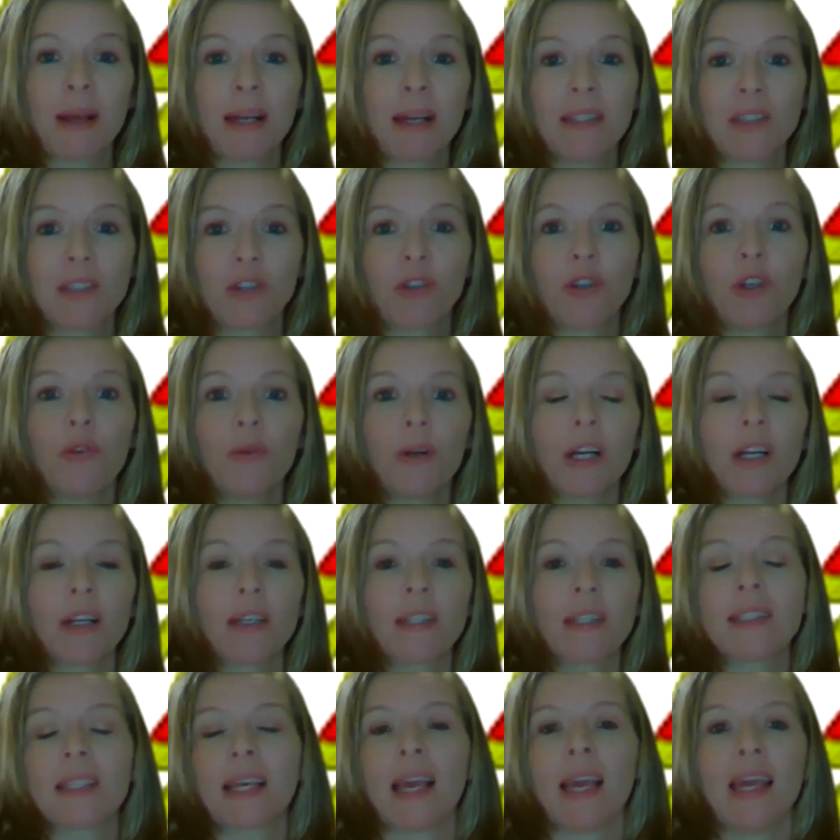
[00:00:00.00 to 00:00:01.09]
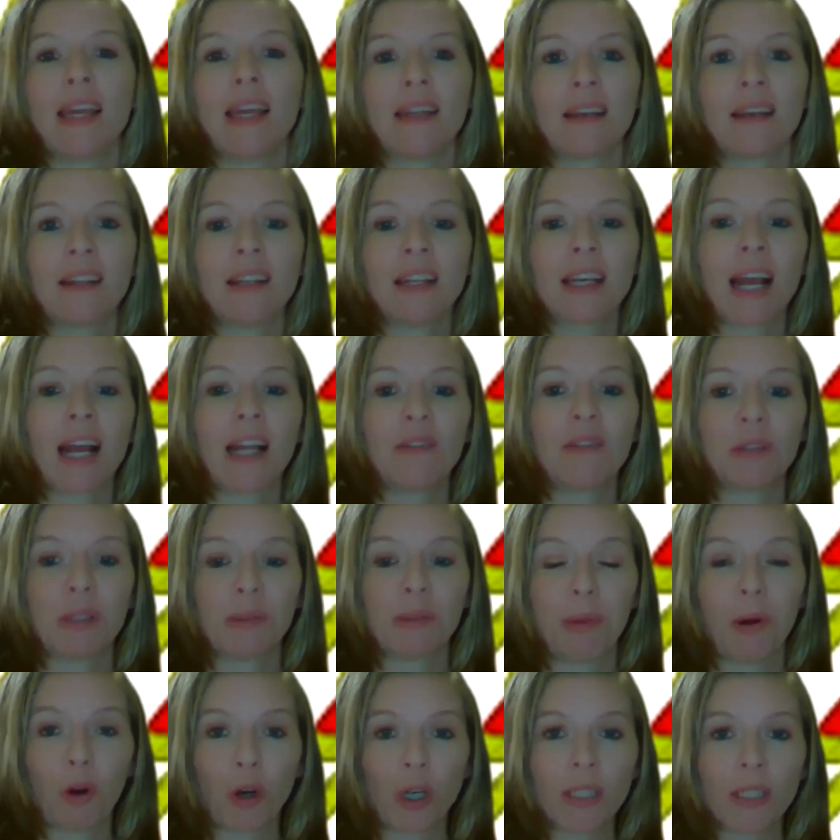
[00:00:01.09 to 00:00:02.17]
My Schoolworks and click on
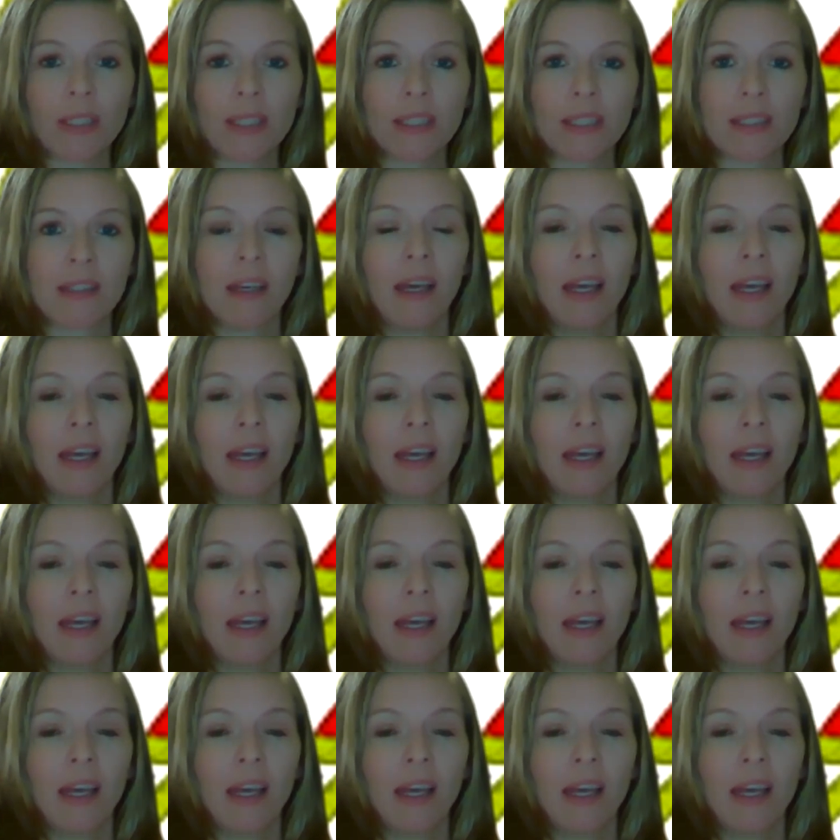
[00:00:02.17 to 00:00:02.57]
Reports.